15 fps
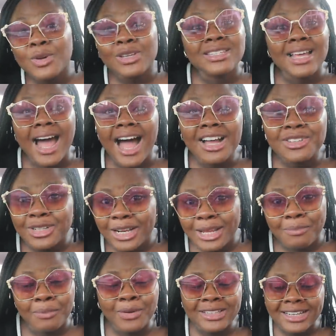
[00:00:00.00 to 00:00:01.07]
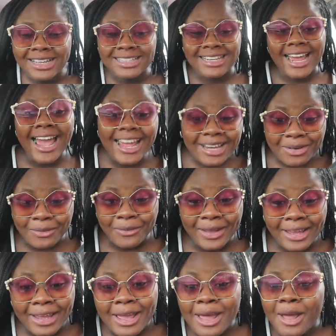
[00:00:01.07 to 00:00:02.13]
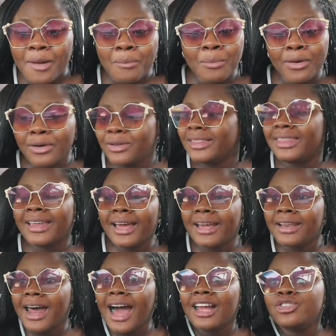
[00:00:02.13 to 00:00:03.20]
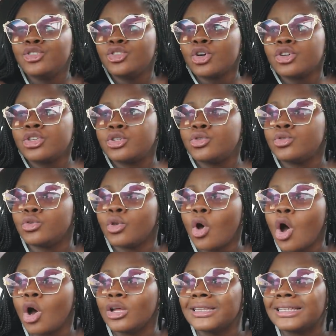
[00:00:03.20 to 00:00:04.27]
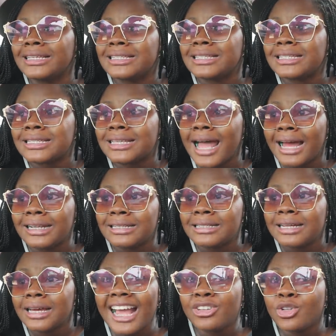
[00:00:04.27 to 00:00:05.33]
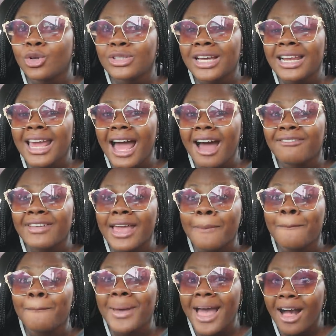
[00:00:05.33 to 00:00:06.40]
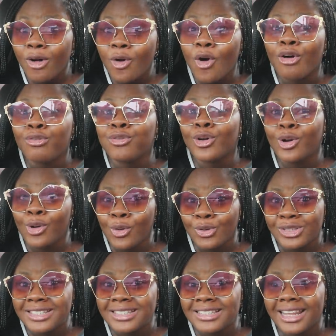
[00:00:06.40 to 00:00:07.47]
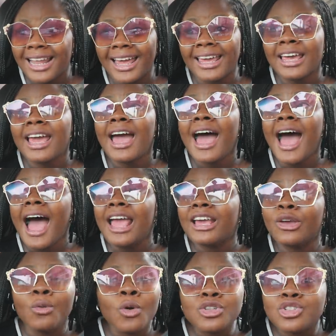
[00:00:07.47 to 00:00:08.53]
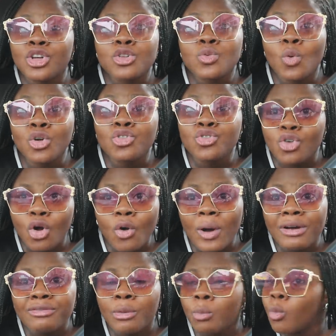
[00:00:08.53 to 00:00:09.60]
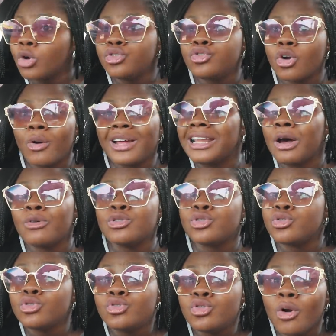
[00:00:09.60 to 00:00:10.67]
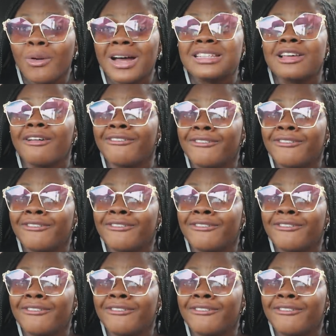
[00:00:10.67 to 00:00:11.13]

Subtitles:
ones are actually important anyway, but then I just do not understand. I totally have a bell of clothes. Like, it was just one drawer. From one drawer, now it's two drawers